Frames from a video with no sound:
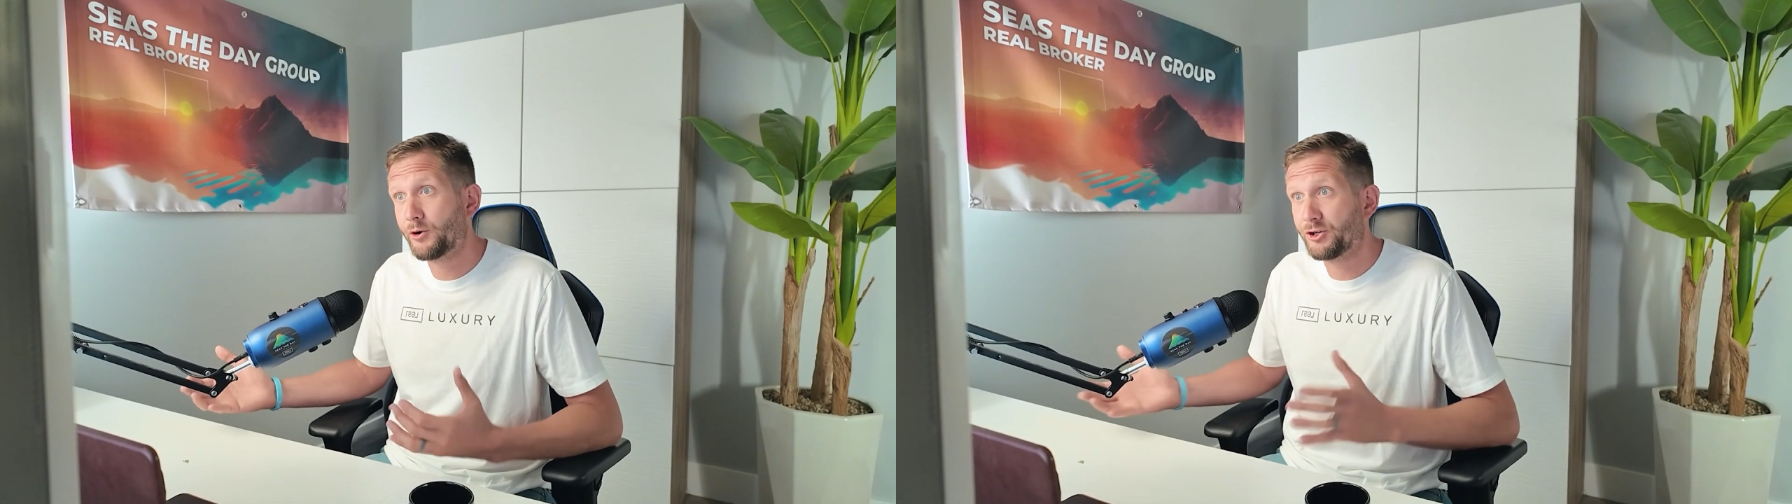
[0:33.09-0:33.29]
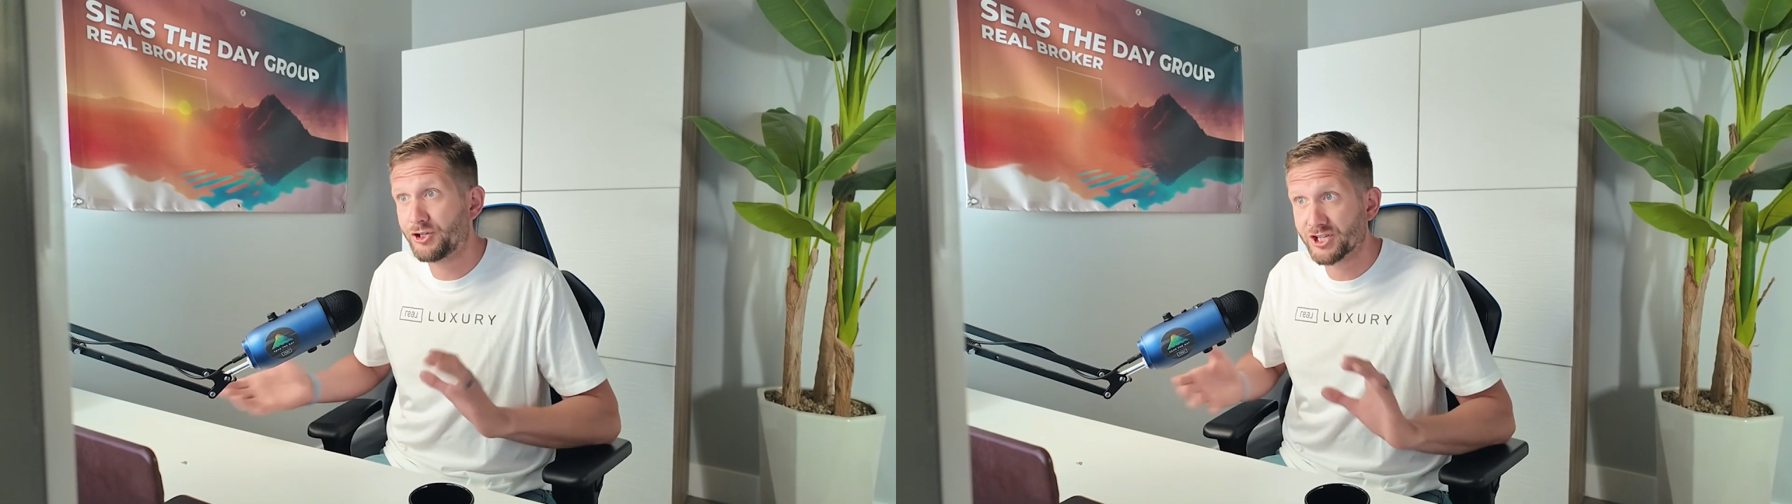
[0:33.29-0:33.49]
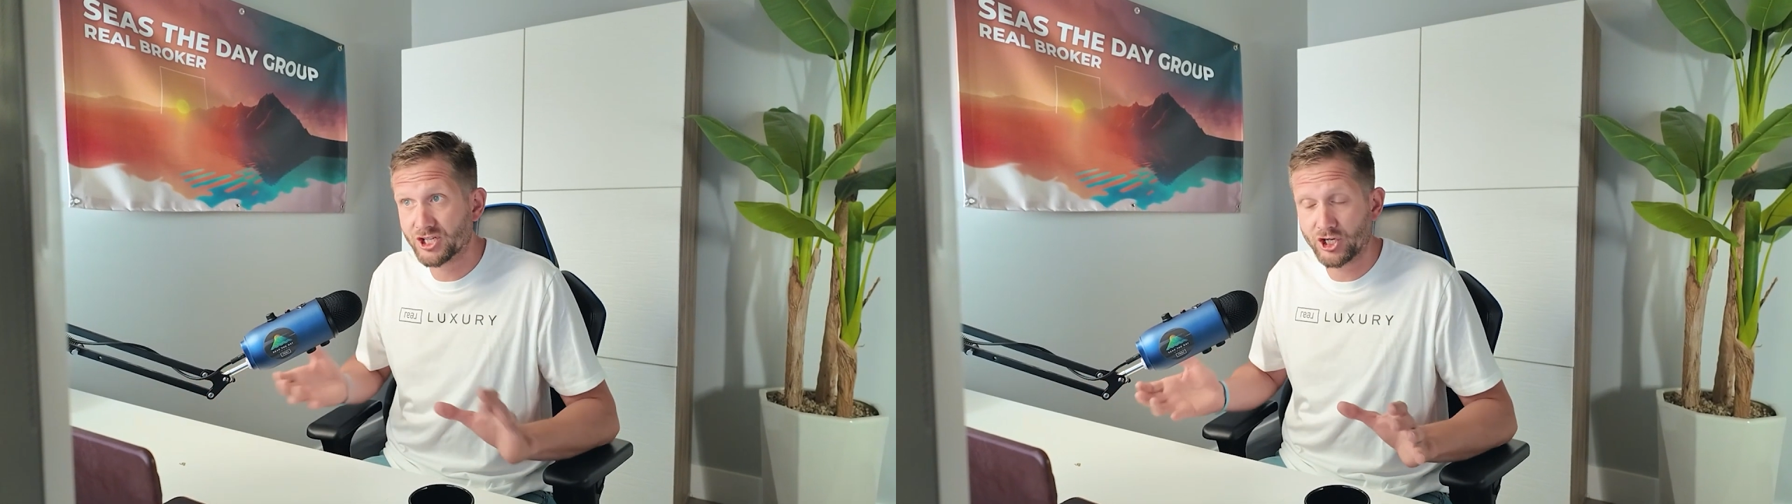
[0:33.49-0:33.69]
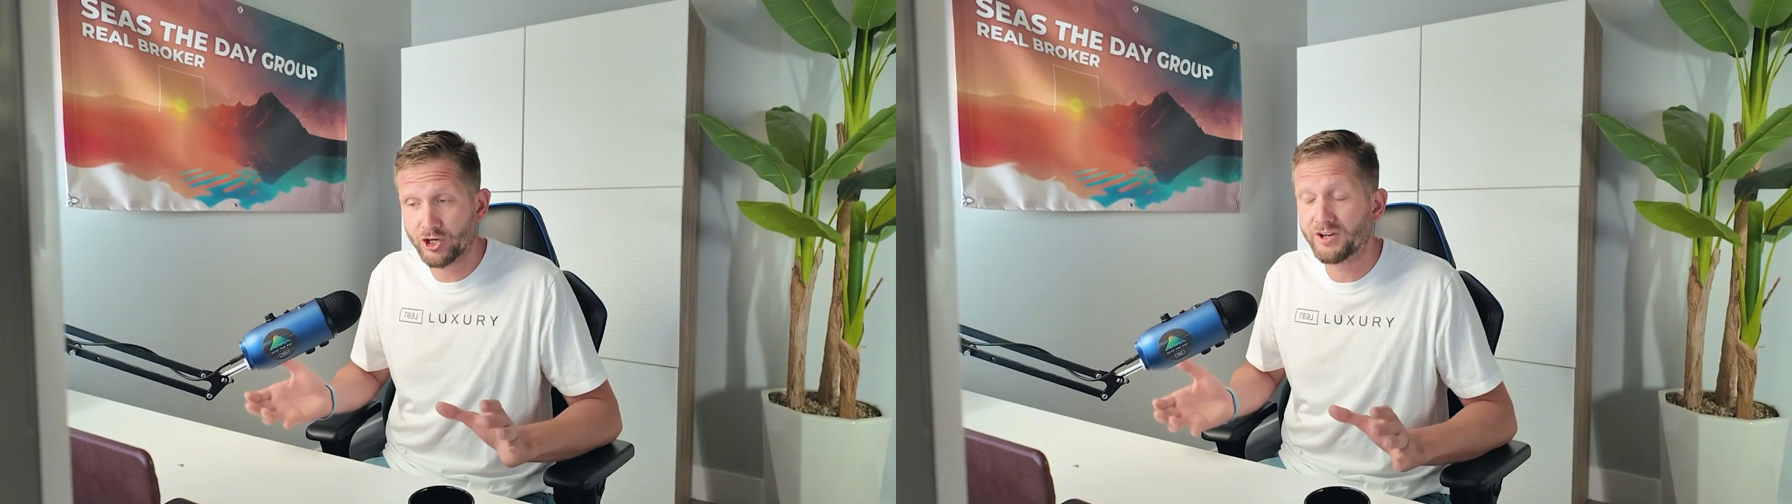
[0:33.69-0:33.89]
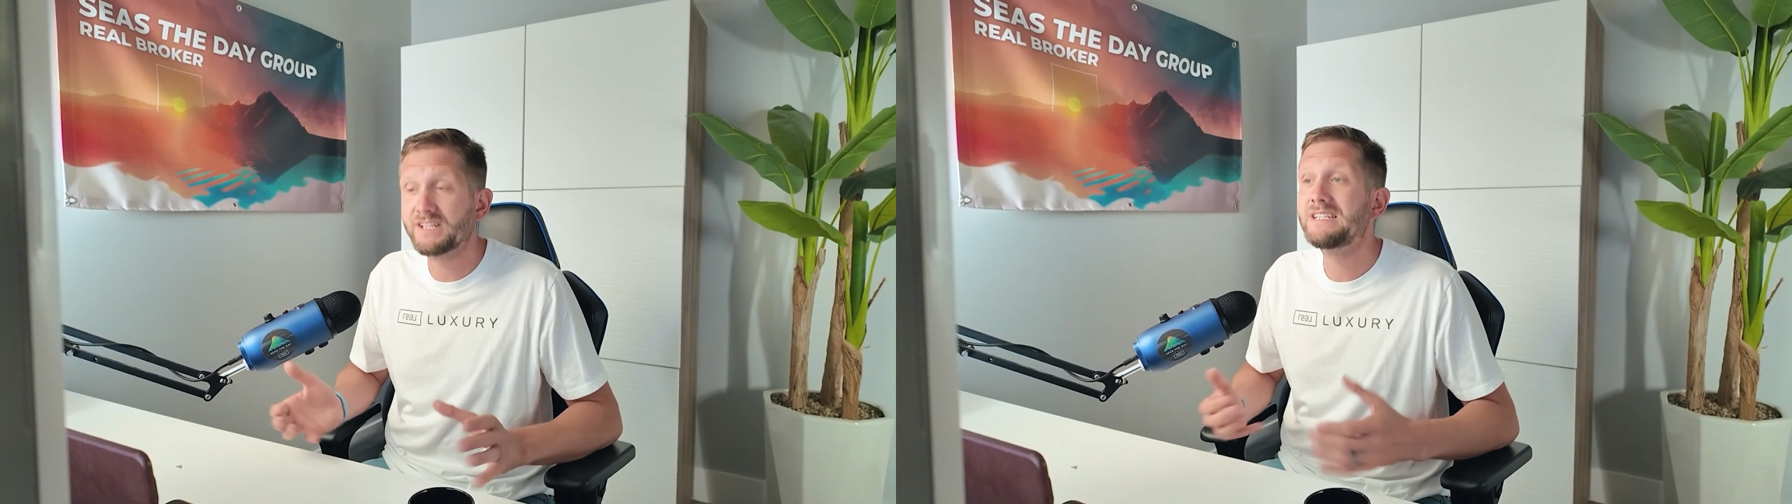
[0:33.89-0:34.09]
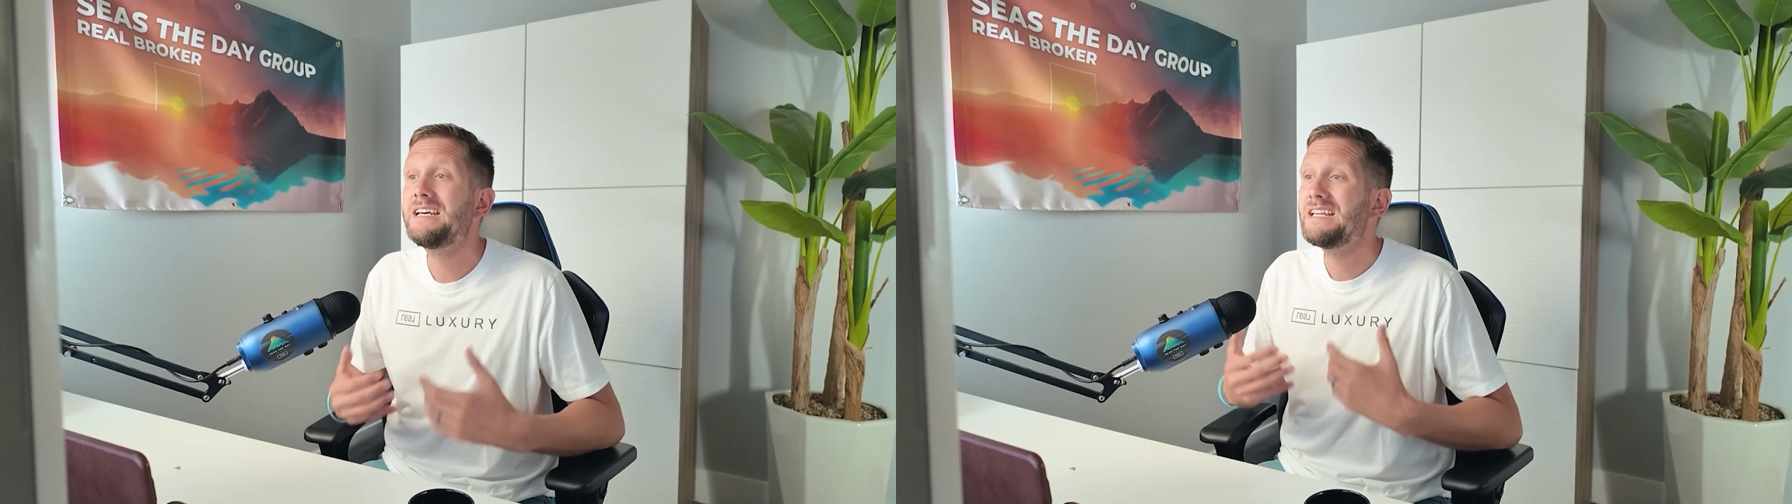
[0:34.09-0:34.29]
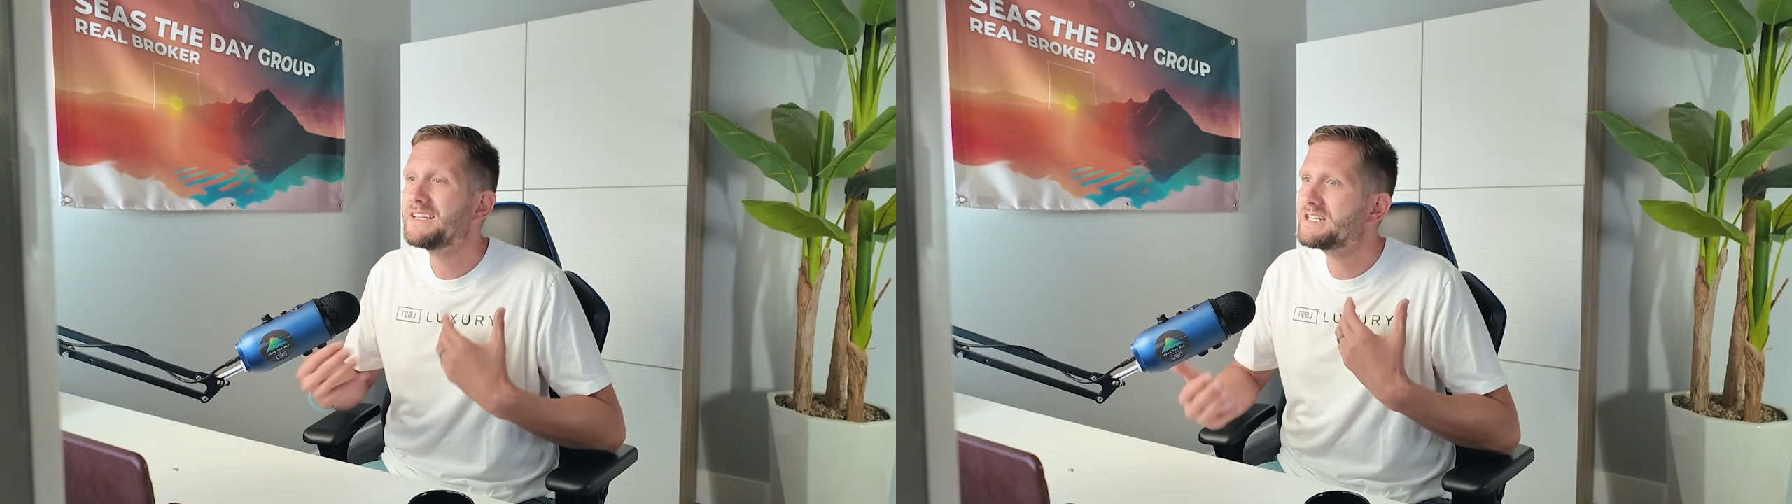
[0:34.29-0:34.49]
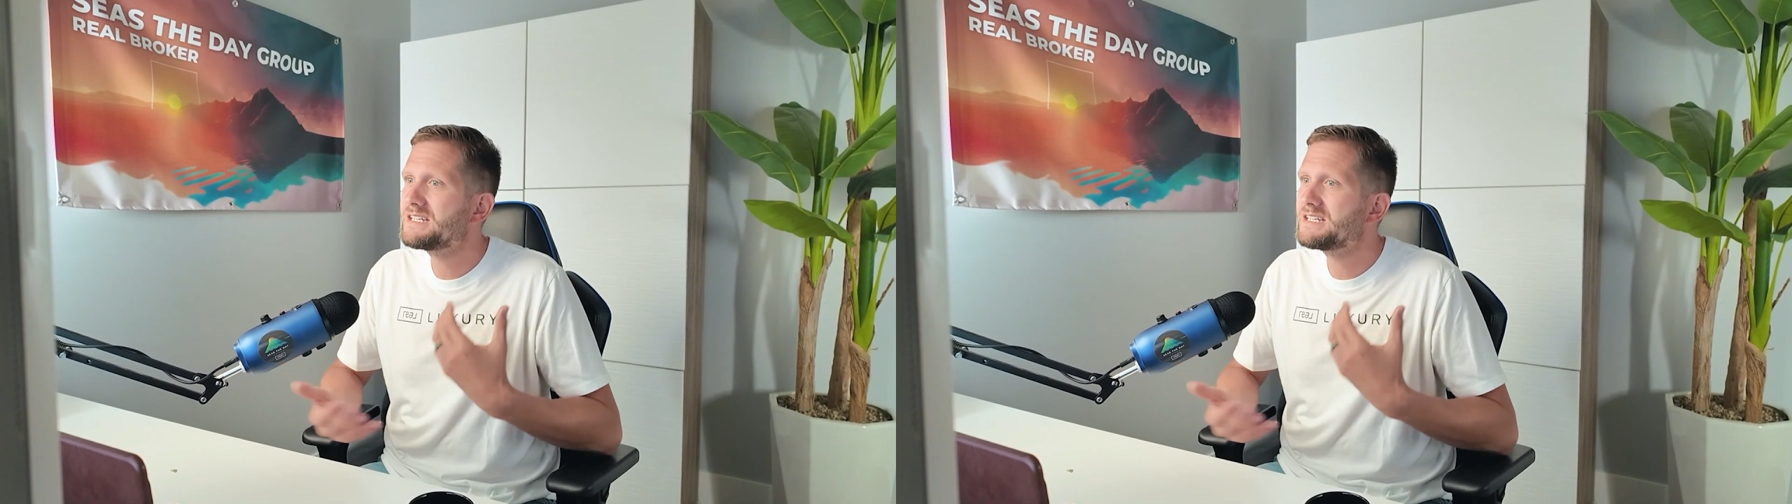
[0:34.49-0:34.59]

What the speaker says: or you're just curious, this